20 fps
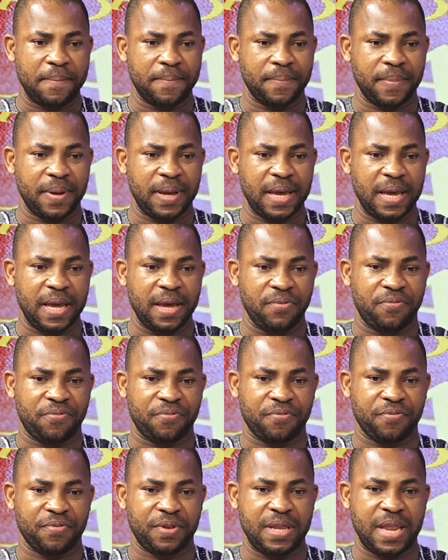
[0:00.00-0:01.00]
if
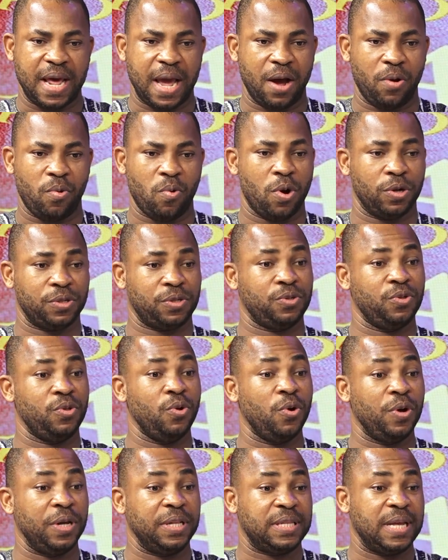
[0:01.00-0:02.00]
there was no
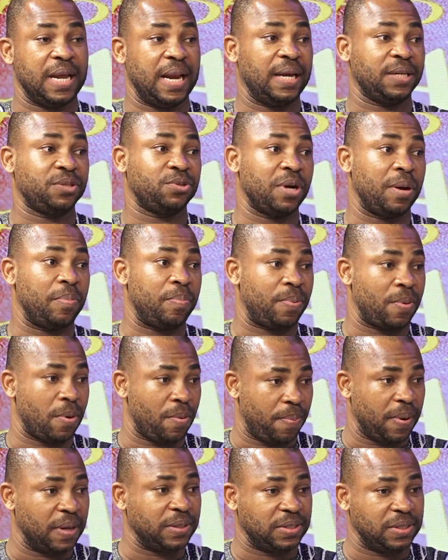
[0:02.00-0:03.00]
intellectual
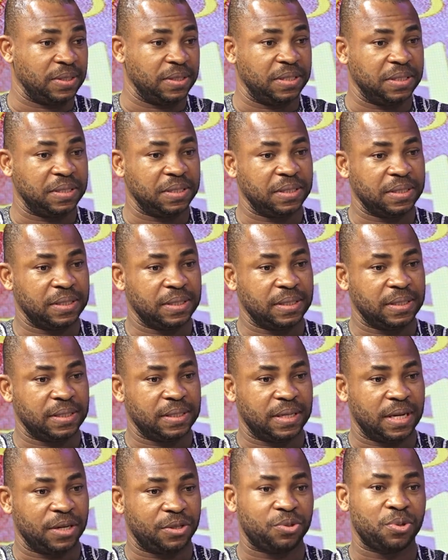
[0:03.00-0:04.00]
property,
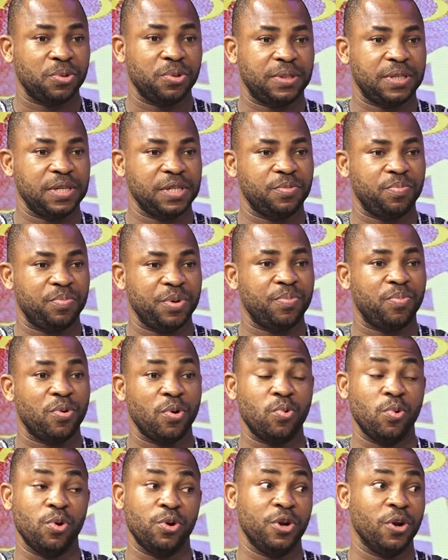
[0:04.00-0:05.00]
the truth is people
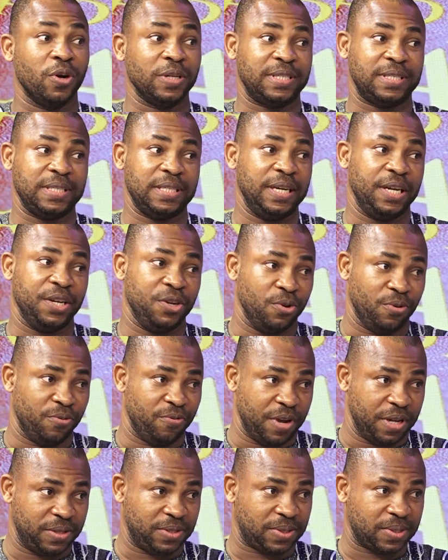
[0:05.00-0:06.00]
will not
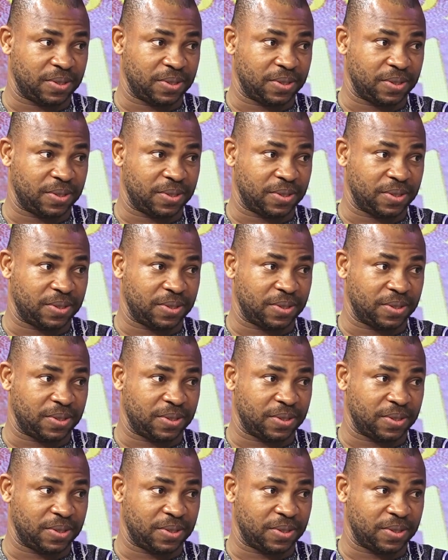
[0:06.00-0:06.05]
innovate.